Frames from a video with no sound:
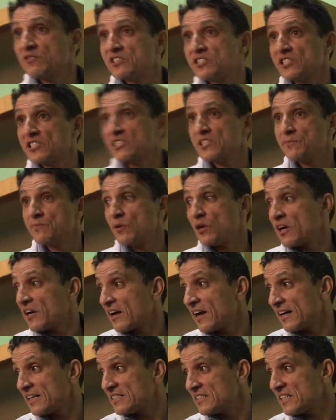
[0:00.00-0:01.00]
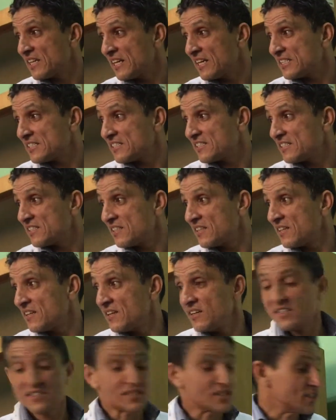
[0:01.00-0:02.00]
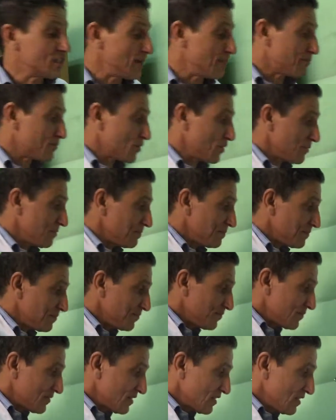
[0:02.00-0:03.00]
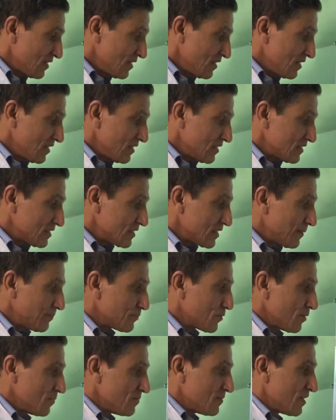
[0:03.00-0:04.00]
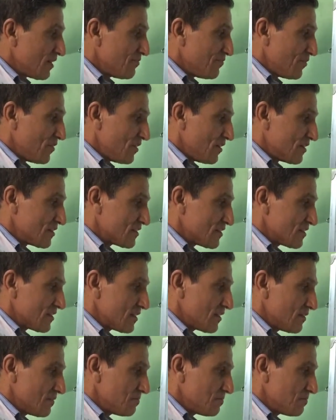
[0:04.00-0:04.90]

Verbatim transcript: which is depolarized is septum. Septum the first.